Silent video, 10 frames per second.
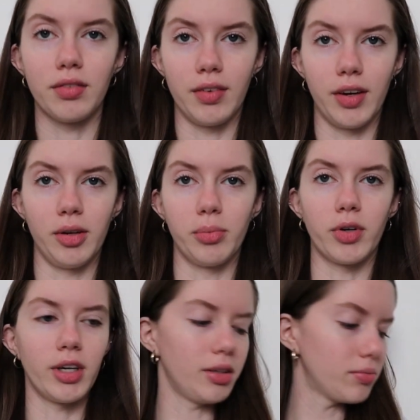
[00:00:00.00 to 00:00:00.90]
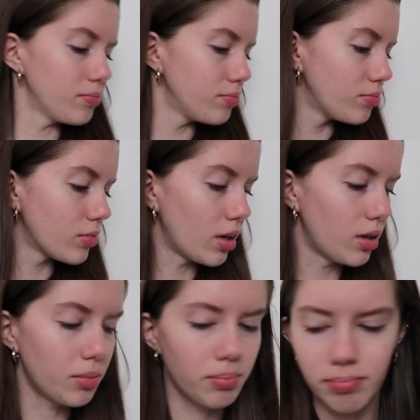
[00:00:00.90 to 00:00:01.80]
very bright.
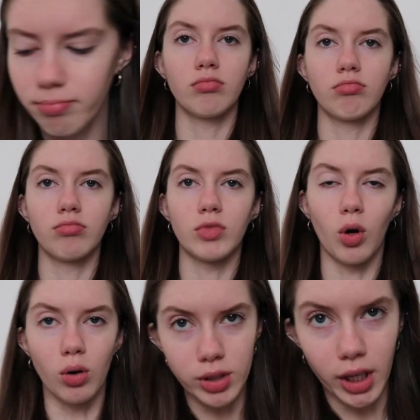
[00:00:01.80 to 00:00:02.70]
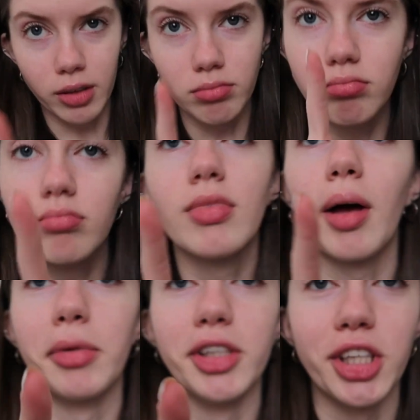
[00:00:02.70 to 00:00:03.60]
Um, hold tight.
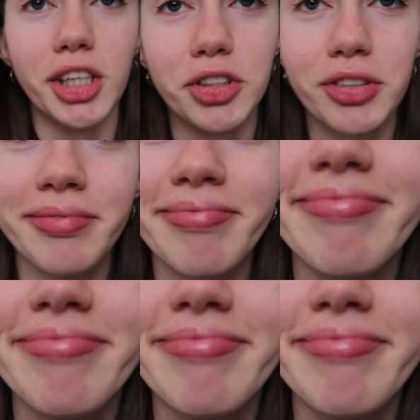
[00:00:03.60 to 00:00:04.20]
I'm gonna change.